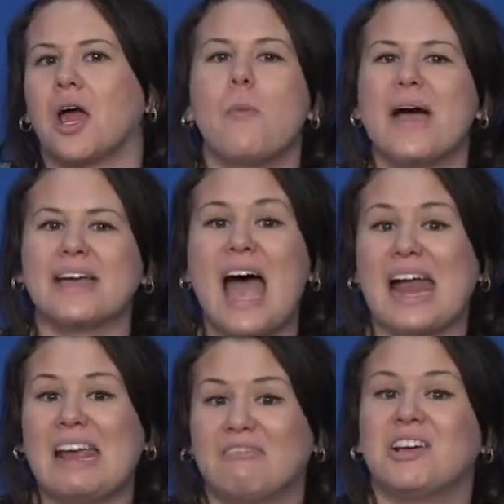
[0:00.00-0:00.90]
Oh my God,
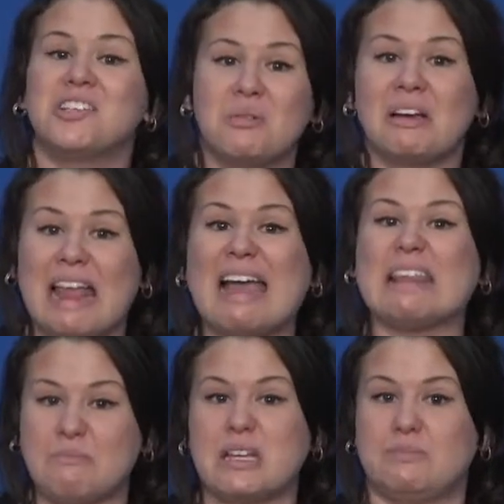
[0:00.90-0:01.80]
if they're doing that, they
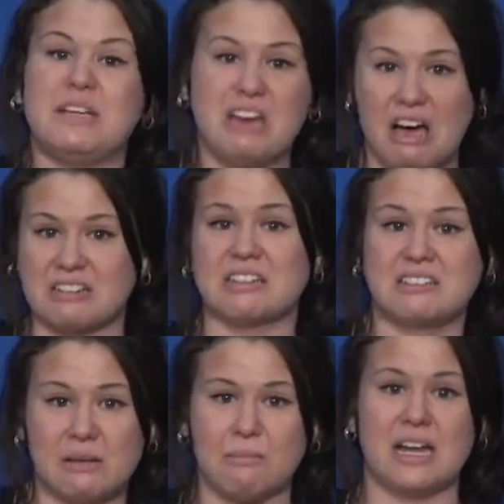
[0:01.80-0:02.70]
must be talking to
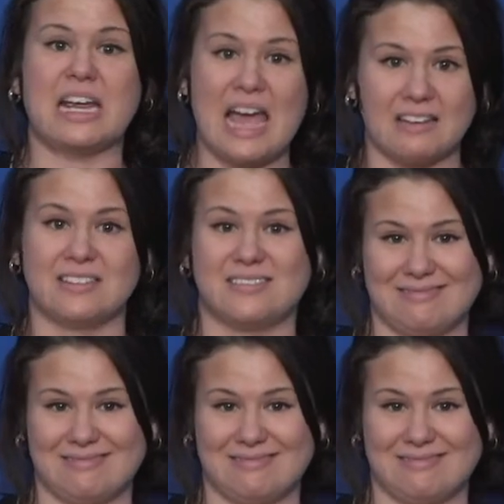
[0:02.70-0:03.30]
somebody else.